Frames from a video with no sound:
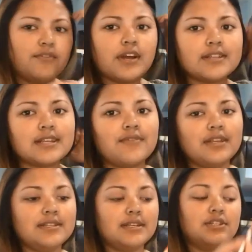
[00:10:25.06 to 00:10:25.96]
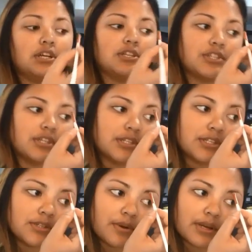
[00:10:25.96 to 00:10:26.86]
if you guys have any suggestions
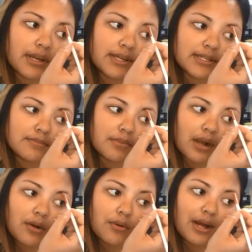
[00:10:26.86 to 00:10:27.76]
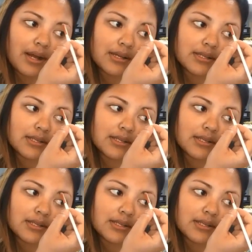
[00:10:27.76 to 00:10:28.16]
to a nice brow wax